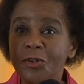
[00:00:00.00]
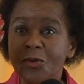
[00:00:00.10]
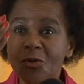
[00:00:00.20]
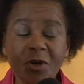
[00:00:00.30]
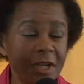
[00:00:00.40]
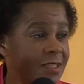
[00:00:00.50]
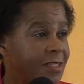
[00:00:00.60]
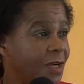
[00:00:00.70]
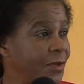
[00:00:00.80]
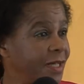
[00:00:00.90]
you look
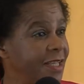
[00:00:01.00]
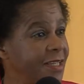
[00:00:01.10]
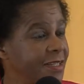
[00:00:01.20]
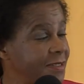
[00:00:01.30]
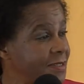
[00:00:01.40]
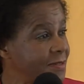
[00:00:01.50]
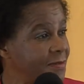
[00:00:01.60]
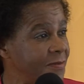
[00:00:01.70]
at our leaders,